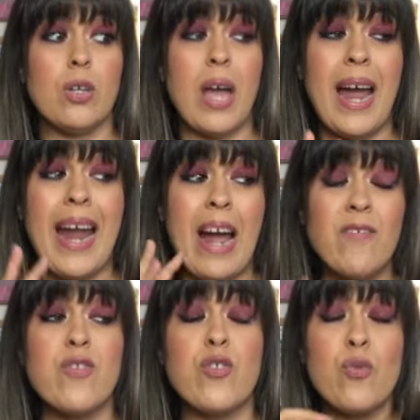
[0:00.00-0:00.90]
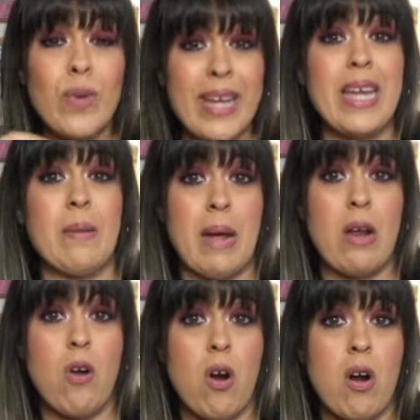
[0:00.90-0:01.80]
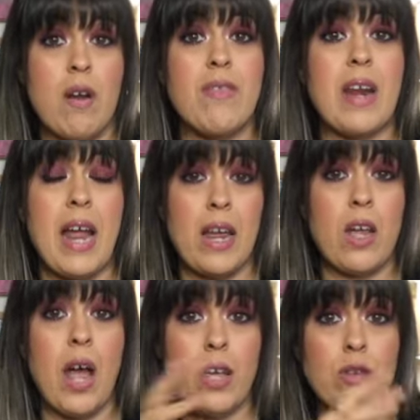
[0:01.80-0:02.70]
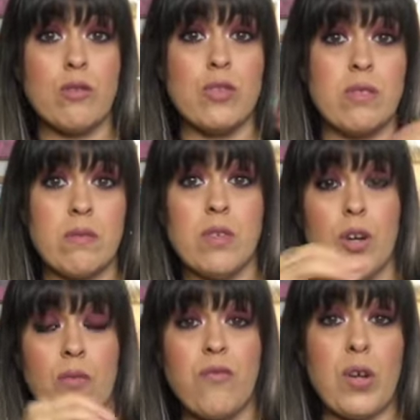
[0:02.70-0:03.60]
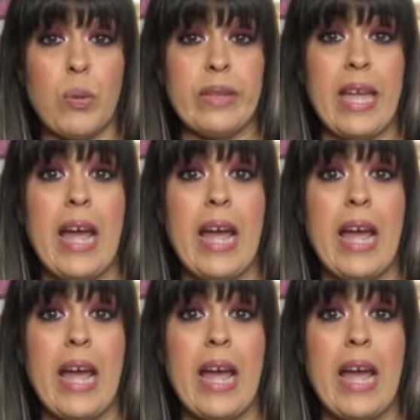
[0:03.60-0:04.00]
have 3 in my car that I use, frequently.